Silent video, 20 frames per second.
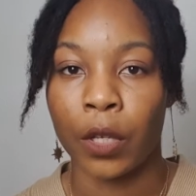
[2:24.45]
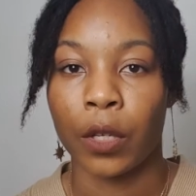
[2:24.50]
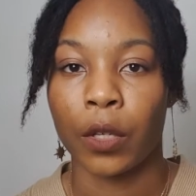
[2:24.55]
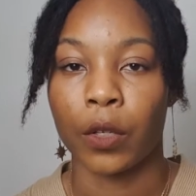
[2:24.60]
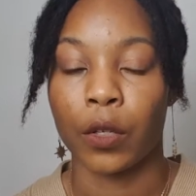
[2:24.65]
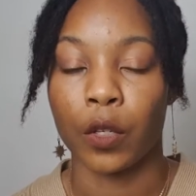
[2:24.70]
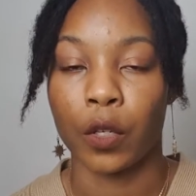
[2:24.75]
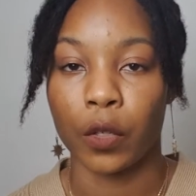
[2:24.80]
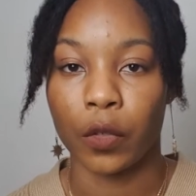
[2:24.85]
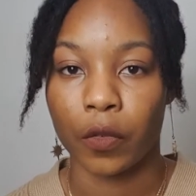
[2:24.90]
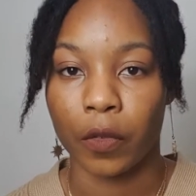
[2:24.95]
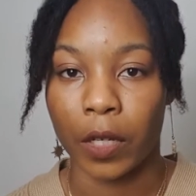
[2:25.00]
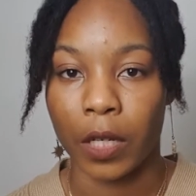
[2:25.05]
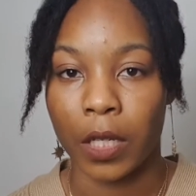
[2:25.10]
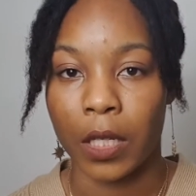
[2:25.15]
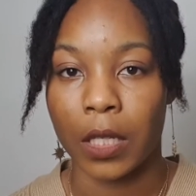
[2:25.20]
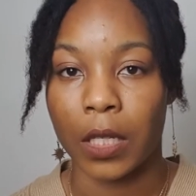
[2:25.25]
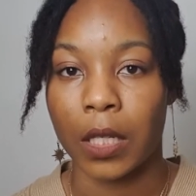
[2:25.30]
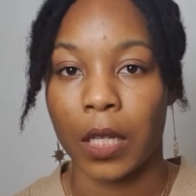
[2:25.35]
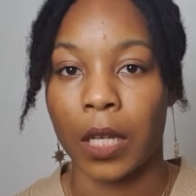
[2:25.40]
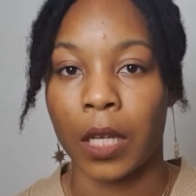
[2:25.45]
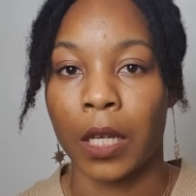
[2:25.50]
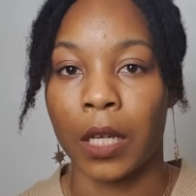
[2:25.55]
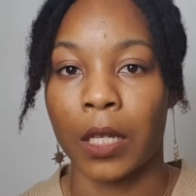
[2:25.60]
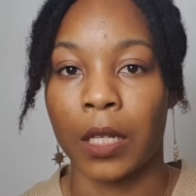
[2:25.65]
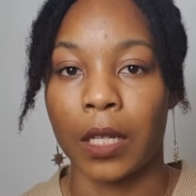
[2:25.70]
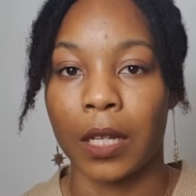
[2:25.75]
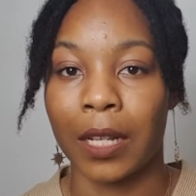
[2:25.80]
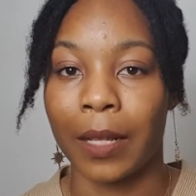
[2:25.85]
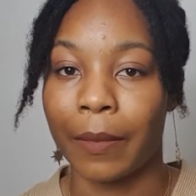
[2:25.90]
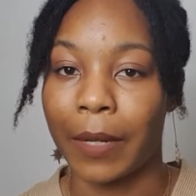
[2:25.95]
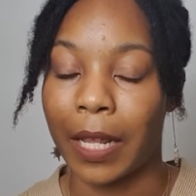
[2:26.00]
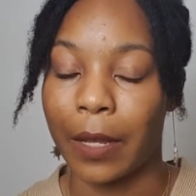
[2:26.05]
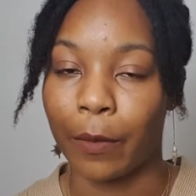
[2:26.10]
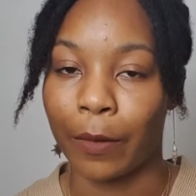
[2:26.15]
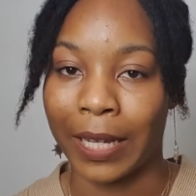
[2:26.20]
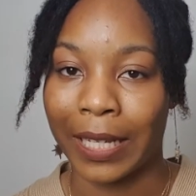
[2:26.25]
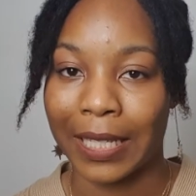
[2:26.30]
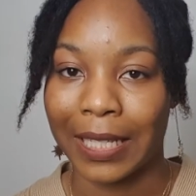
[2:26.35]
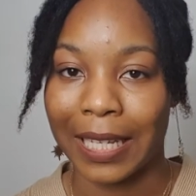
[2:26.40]
nutrients and eliminate
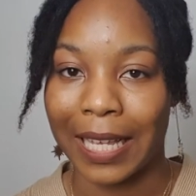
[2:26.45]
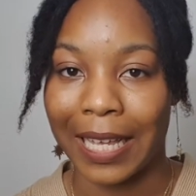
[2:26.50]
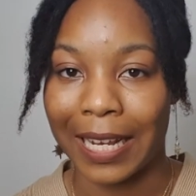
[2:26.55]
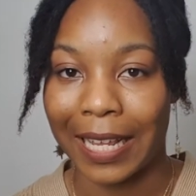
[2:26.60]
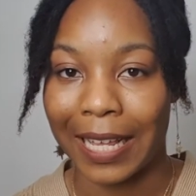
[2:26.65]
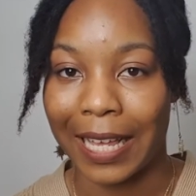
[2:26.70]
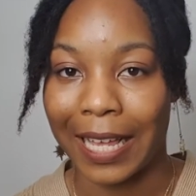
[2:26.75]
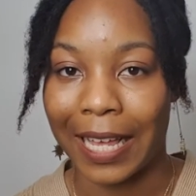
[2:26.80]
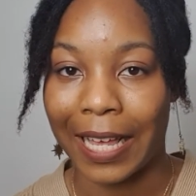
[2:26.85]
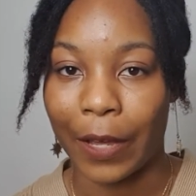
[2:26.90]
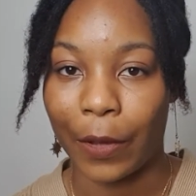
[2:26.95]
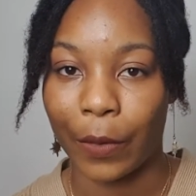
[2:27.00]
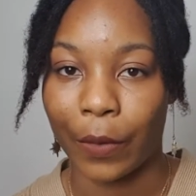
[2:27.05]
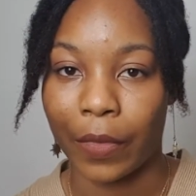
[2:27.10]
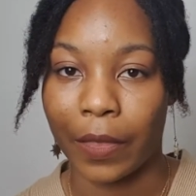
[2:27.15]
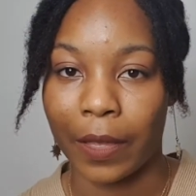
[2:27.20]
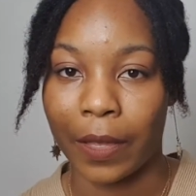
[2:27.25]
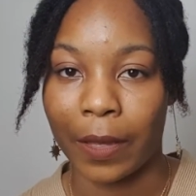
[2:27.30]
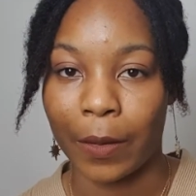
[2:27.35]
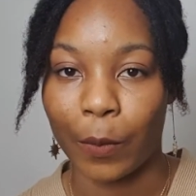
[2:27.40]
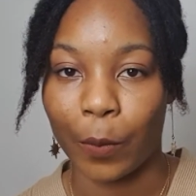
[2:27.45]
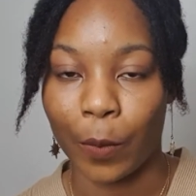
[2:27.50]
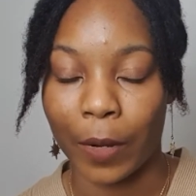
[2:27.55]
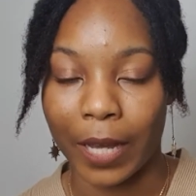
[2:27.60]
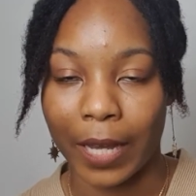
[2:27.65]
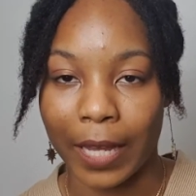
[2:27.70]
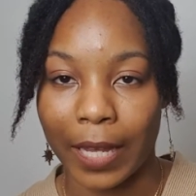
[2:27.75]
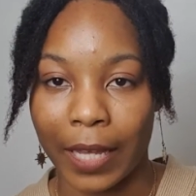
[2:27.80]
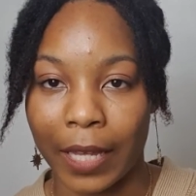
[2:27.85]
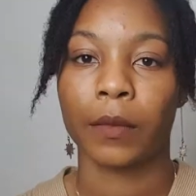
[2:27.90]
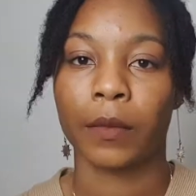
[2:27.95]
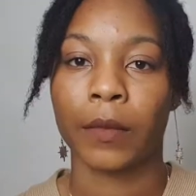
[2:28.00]
waste in a healthy way.